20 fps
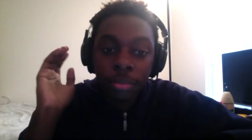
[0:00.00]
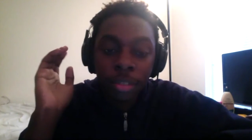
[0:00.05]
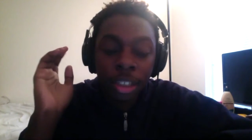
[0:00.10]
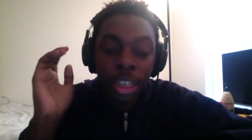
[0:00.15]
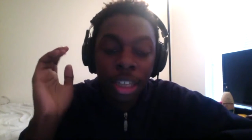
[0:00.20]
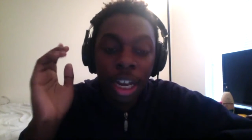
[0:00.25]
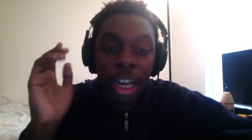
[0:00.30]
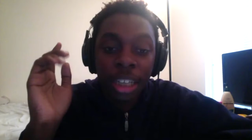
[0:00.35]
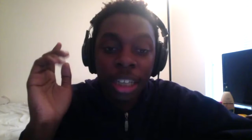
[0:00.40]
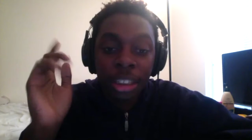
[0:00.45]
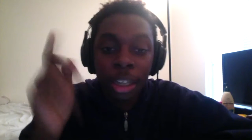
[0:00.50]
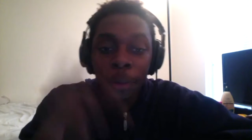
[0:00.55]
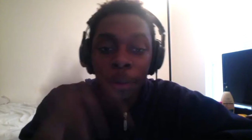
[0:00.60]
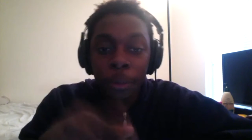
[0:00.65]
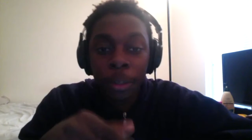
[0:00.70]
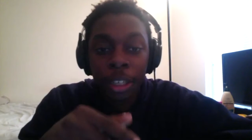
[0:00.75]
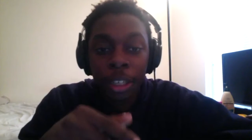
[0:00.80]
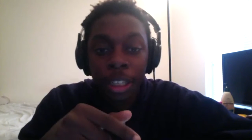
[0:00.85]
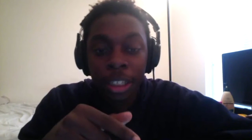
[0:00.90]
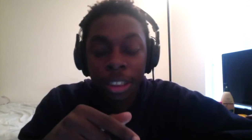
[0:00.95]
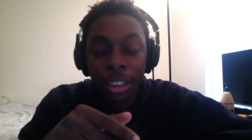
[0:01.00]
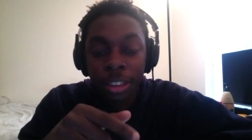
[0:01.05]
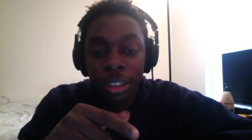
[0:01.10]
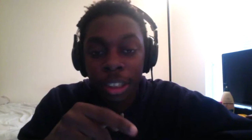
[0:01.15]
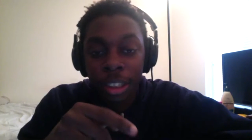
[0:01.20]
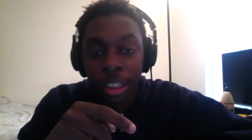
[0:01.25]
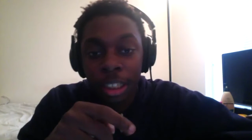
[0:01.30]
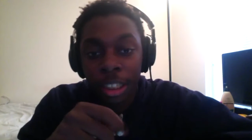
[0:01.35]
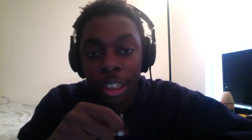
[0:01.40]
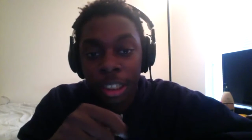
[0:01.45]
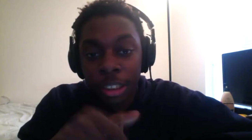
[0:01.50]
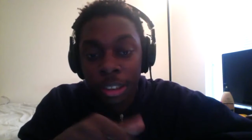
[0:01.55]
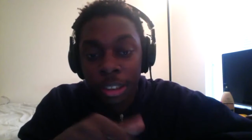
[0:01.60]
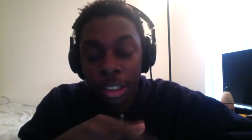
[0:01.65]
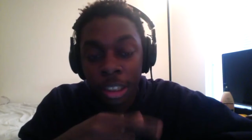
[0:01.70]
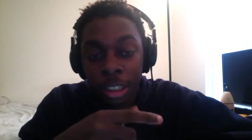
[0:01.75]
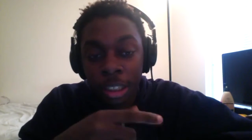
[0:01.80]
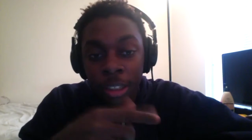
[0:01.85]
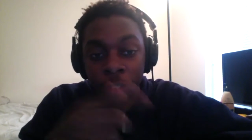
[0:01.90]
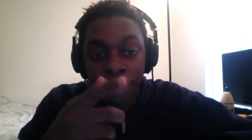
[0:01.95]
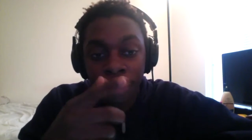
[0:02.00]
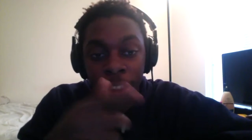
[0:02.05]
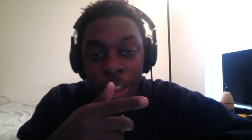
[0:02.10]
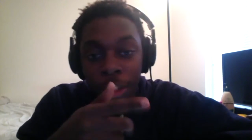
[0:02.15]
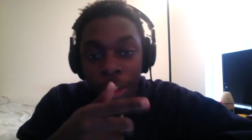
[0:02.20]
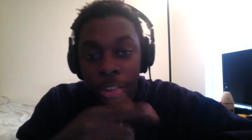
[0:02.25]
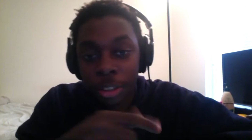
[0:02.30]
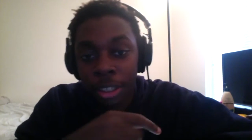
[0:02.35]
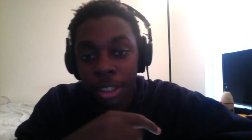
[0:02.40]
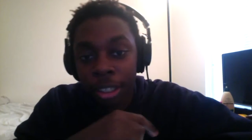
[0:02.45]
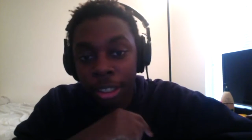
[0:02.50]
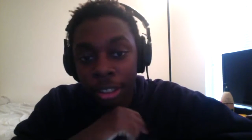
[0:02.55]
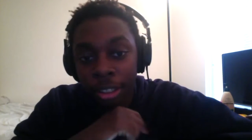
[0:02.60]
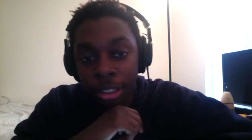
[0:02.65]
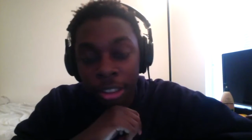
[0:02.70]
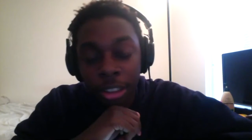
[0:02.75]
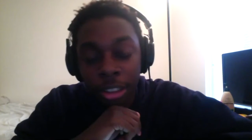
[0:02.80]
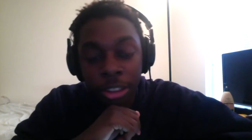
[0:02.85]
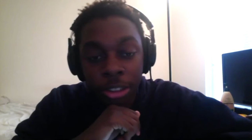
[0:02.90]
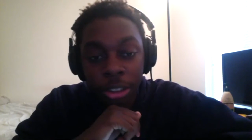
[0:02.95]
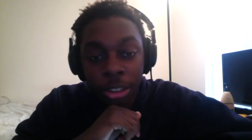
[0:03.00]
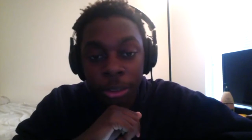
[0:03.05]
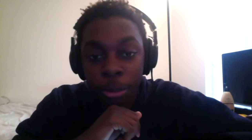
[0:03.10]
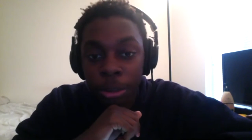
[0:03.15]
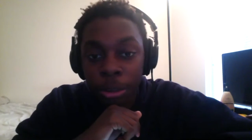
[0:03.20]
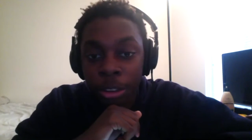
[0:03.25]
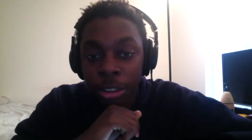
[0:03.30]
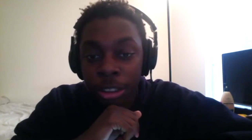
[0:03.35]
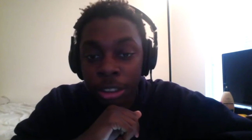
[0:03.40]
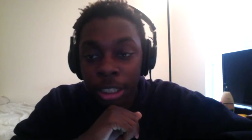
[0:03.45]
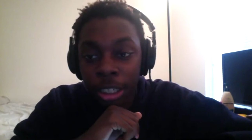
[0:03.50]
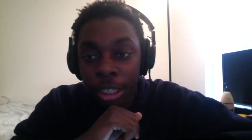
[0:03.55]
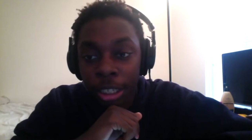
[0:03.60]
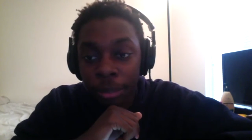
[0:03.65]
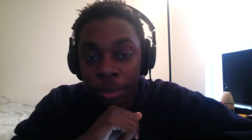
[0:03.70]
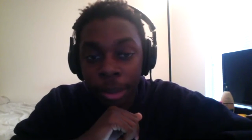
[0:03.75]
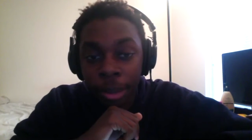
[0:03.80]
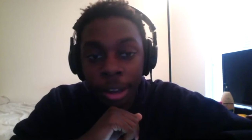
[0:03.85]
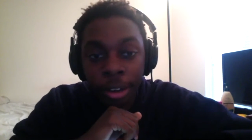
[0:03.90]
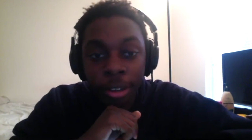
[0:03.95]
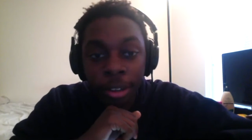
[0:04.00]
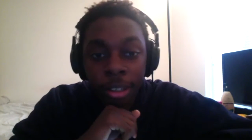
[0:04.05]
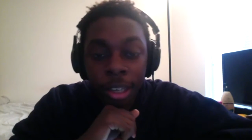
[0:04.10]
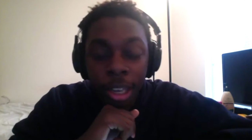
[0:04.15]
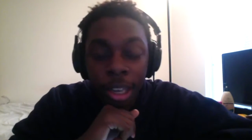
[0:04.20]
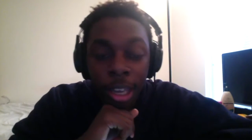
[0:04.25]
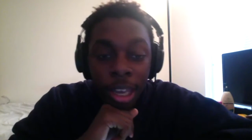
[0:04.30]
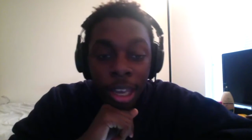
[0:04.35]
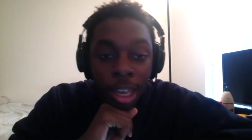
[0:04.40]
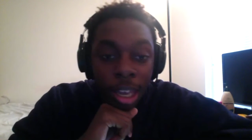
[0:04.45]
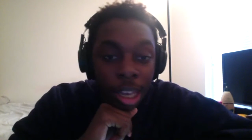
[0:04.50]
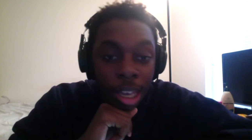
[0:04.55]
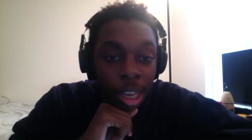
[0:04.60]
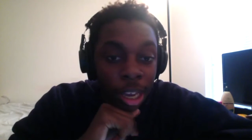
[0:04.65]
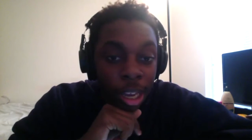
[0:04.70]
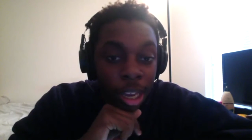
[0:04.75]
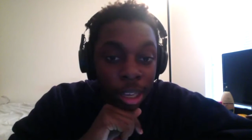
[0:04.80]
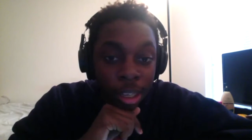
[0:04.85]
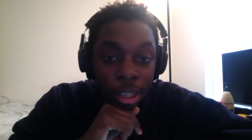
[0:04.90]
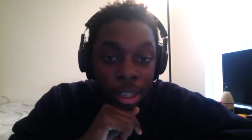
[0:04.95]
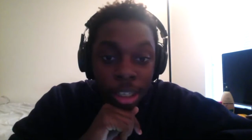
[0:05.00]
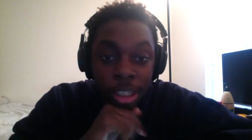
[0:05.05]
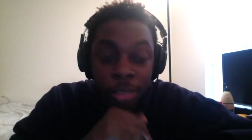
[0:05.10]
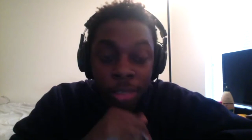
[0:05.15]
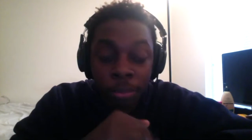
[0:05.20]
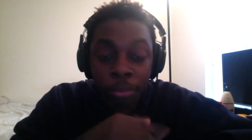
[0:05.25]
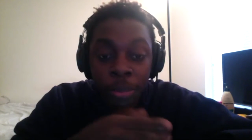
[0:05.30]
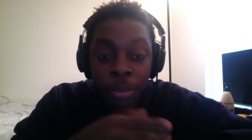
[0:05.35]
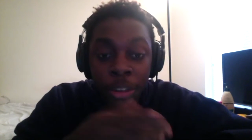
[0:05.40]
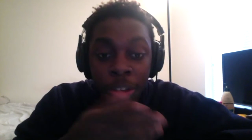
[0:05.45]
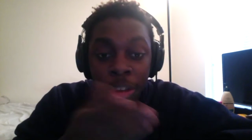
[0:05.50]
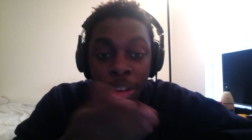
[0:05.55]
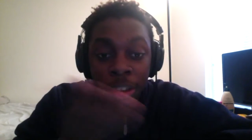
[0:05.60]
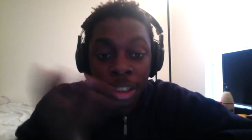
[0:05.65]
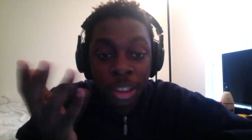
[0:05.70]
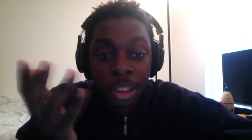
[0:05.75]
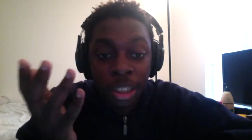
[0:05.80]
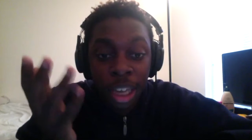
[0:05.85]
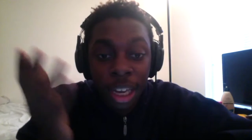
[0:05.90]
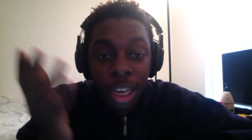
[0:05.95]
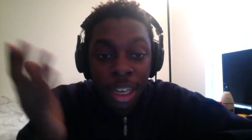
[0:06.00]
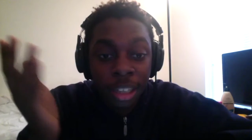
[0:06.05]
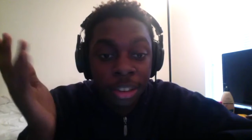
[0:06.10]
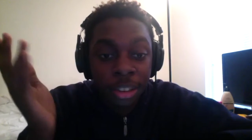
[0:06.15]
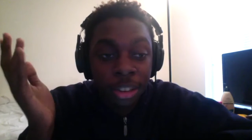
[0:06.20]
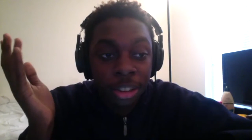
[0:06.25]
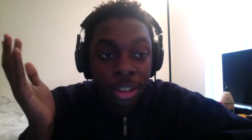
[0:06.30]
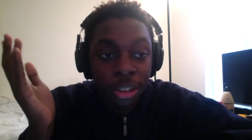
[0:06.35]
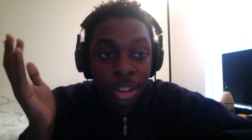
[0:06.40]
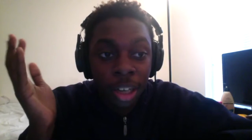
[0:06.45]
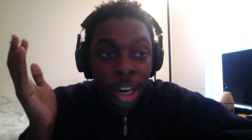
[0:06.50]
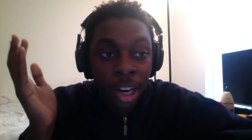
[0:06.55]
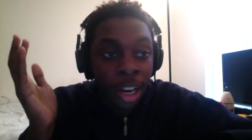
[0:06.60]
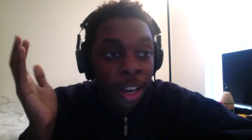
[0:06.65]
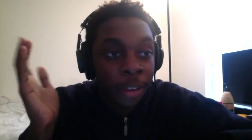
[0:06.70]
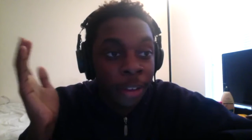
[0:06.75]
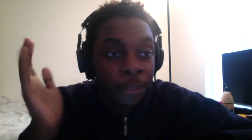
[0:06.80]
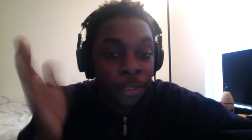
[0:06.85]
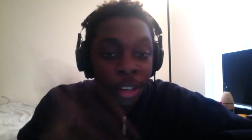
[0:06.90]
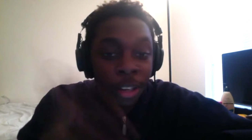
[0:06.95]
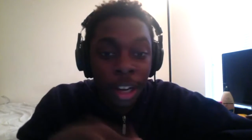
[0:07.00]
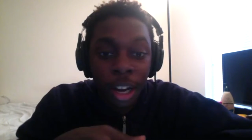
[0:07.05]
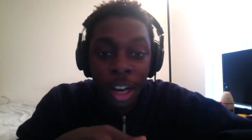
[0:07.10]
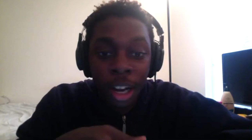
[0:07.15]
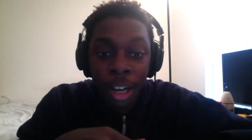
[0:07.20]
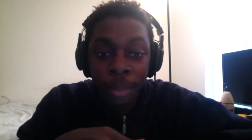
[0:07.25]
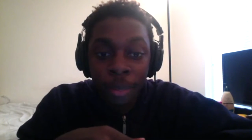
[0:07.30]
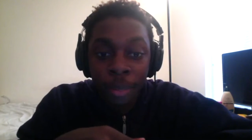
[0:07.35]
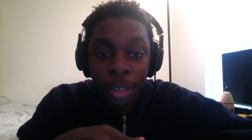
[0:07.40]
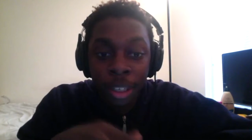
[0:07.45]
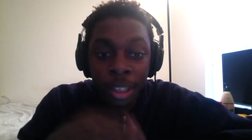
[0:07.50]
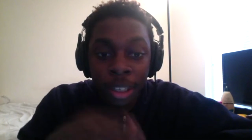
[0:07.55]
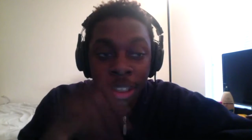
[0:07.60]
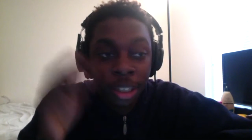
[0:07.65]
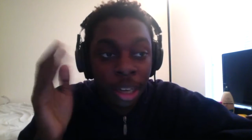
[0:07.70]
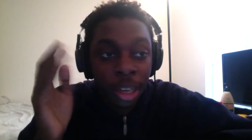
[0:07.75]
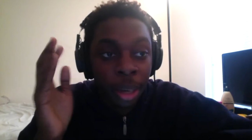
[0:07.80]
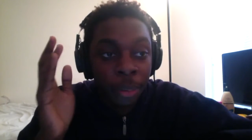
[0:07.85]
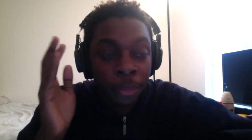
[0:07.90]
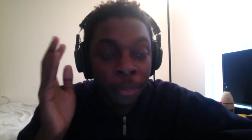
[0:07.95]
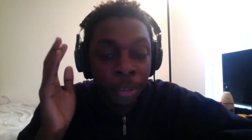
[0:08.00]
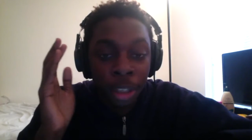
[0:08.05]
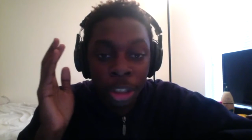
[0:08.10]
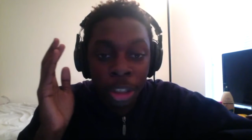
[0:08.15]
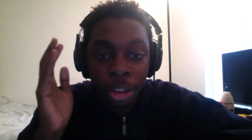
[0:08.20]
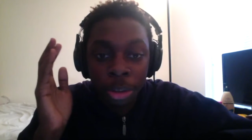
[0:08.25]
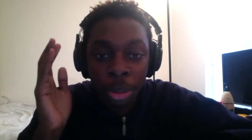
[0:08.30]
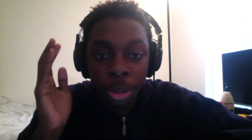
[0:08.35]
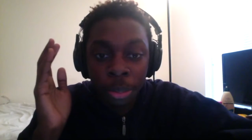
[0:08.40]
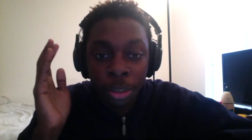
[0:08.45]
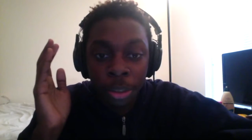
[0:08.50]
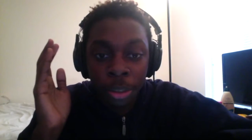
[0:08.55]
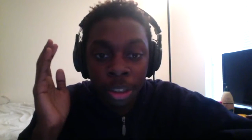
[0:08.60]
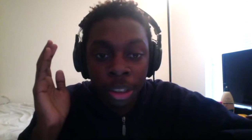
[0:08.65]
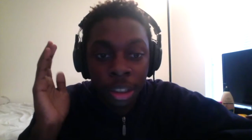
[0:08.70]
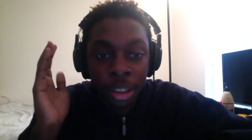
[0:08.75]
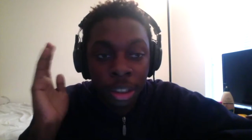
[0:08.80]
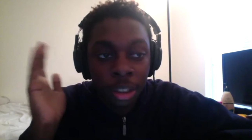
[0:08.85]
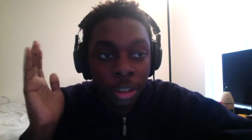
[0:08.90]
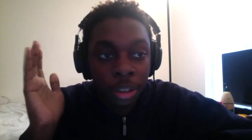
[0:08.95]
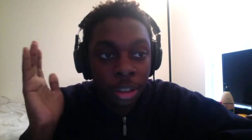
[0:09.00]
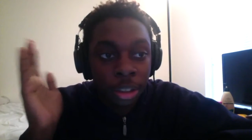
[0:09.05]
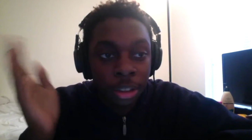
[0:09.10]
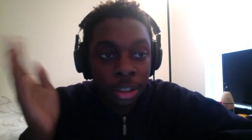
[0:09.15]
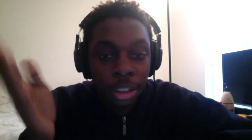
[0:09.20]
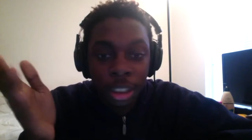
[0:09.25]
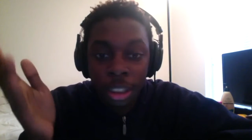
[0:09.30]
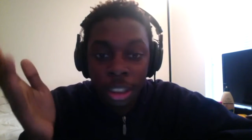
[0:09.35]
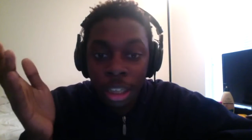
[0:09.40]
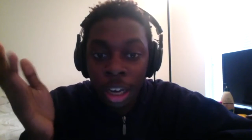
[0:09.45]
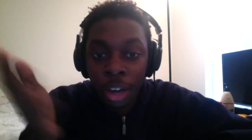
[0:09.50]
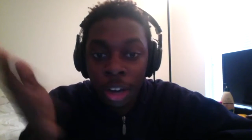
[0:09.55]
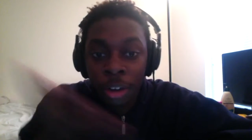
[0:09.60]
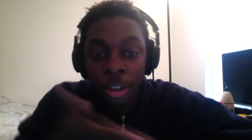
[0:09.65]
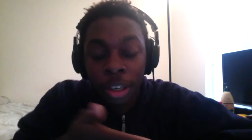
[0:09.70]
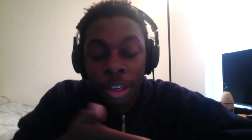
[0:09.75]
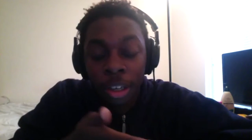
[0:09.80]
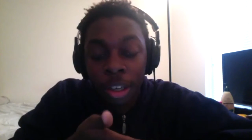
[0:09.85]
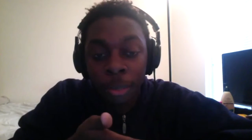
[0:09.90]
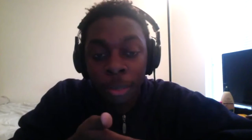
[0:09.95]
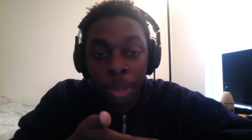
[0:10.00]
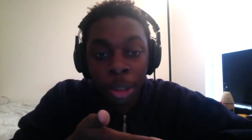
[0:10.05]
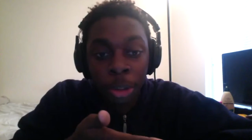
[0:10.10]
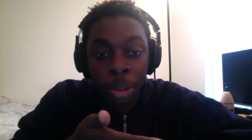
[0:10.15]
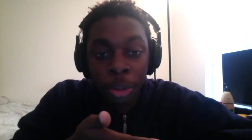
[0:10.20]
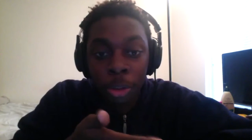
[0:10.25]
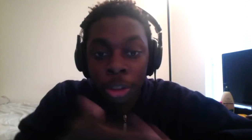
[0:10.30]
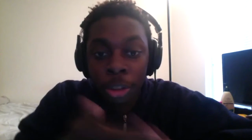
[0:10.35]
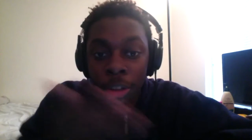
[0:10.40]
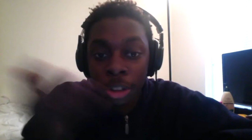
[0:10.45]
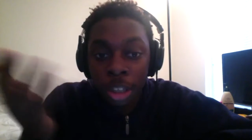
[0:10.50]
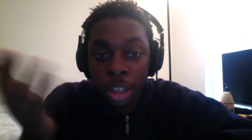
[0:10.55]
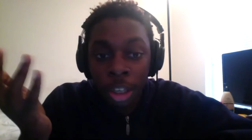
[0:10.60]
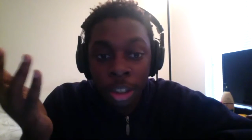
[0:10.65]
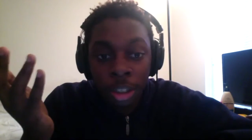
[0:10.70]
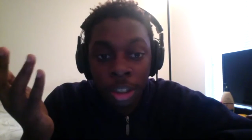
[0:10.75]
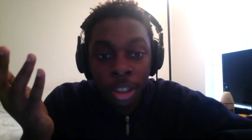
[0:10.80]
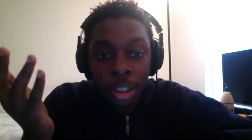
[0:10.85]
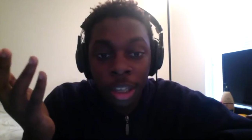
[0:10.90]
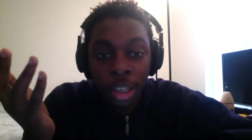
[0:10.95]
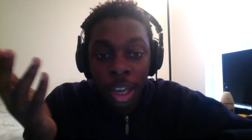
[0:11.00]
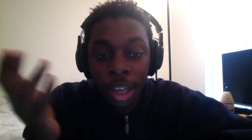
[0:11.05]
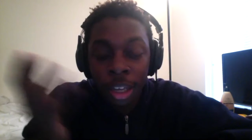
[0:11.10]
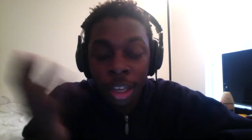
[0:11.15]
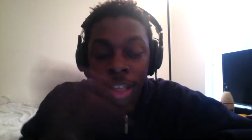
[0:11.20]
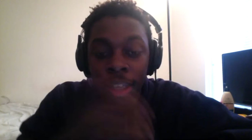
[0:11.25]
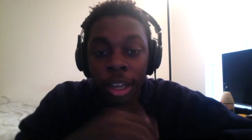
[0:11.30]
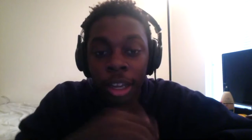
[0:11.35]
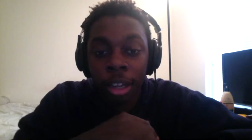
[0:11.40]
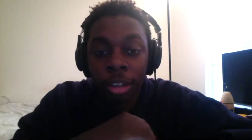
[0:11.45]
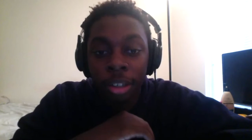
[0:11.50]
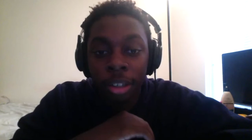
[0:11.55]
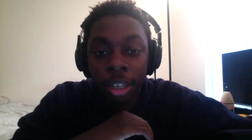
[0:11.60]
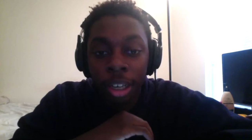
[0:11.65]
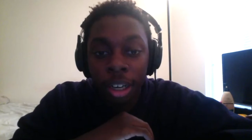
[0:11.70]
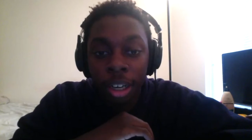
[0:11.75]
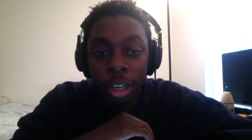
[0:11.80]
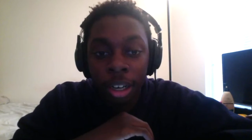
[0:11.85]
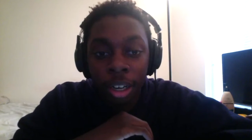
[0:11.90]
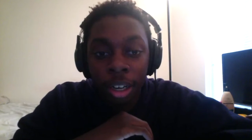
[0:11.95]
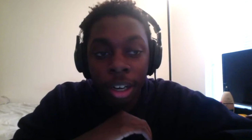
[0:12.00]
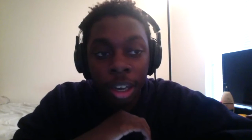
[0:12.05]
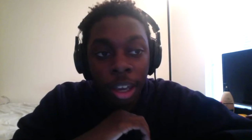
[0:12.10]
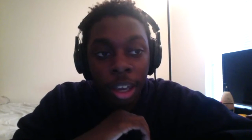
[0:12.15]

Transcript: guys, I'll put his the video link in the description. Check him out. And be sure to like, subscribe, comment videos you want me to check out. It could be yours. I'll look at it. I don't care.